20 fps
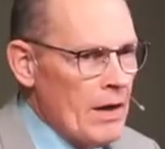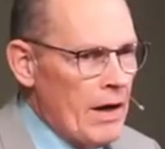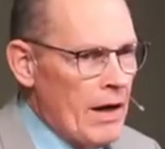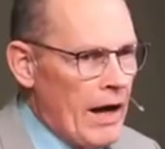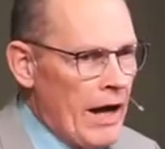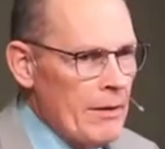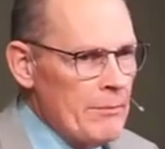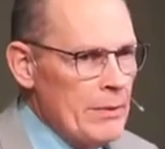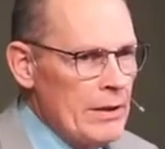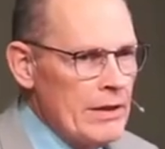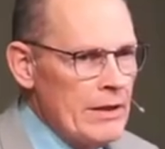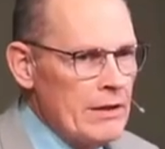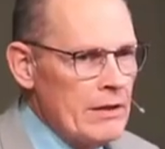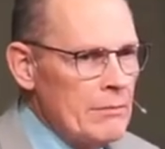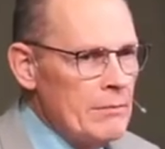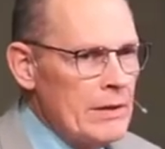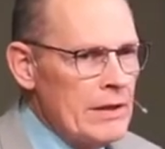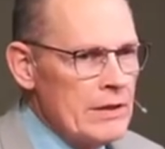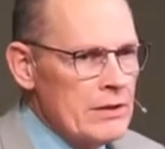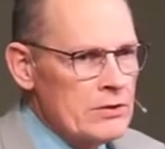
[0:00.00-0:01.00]
I've been in the
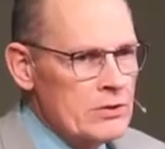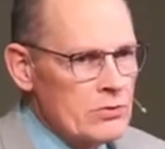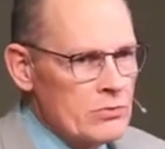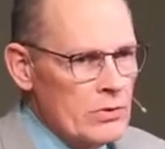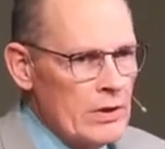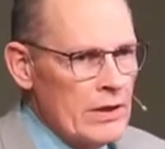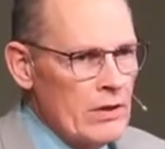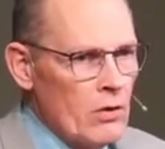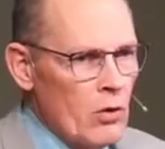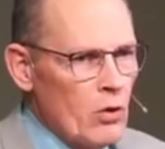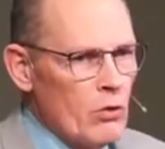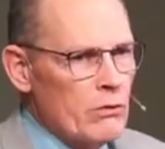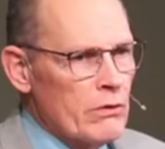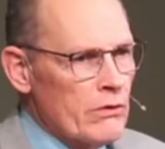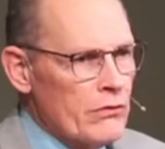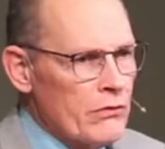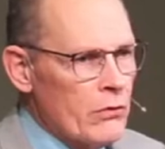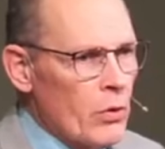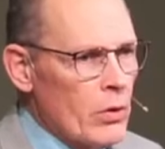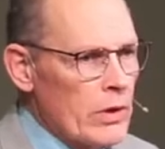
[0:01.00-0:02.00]
ministry over
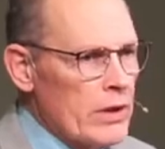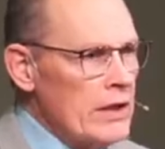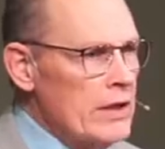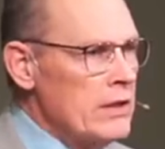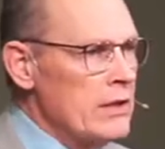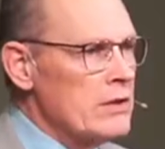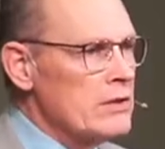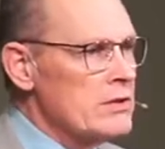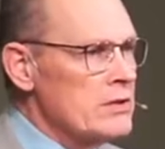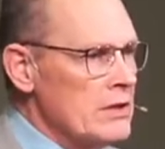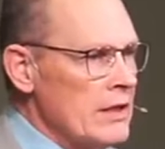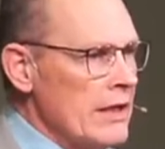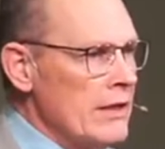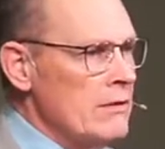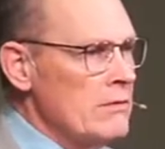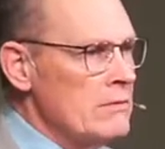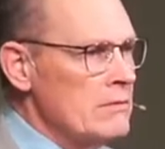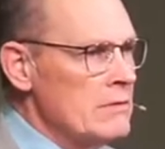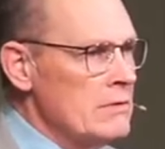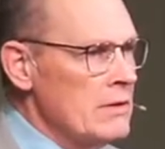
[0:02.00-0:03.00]
40 years
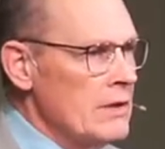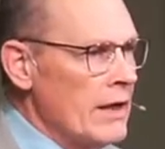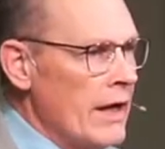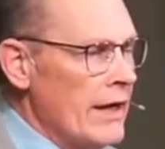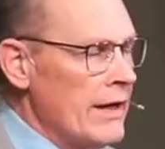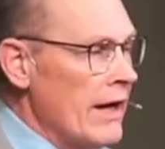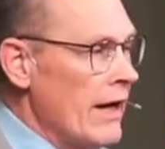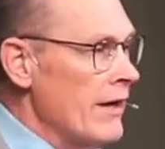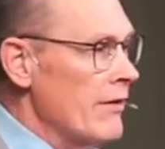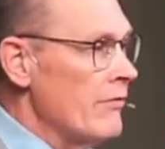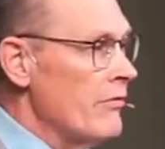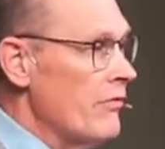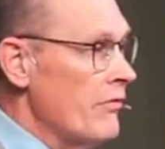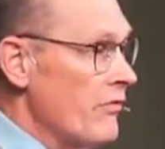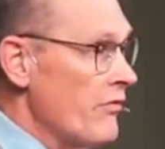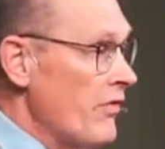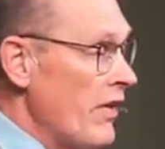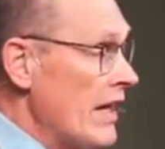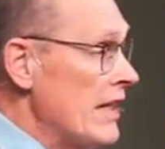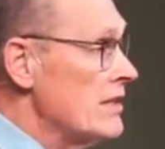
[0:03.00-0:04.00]
now, and I have
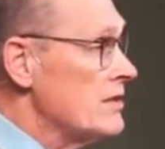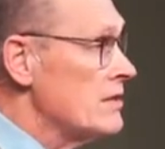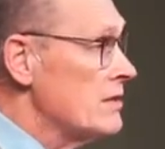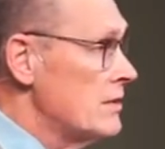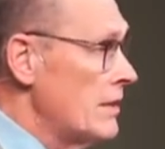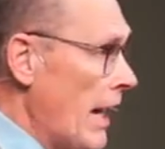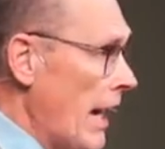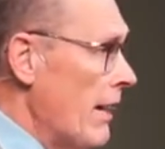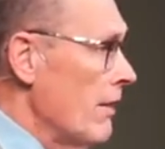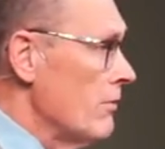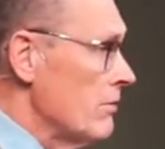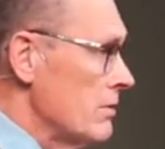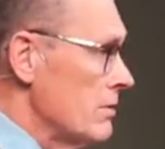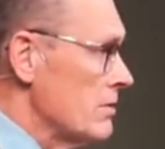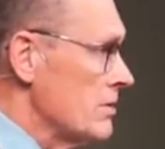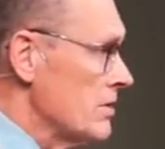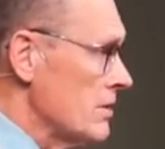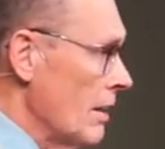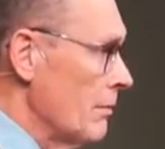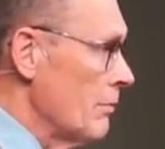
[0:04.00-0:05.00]
faced down
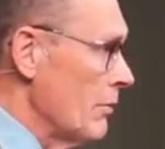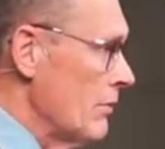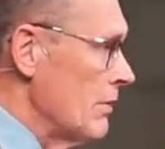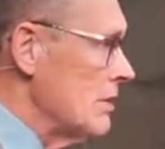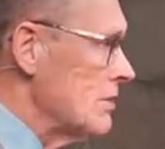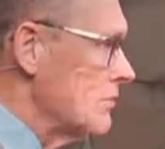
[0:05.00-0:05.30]
some of these